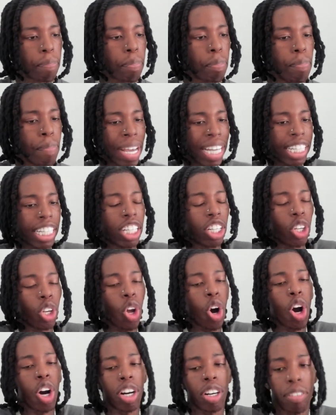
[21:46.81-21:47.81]
making
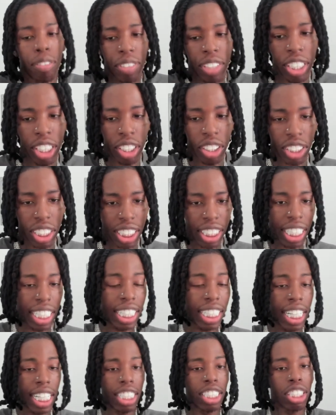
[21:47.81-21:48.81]
longer videos because they
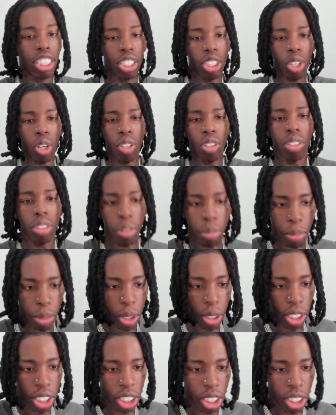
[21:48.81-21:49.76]
get to know you more.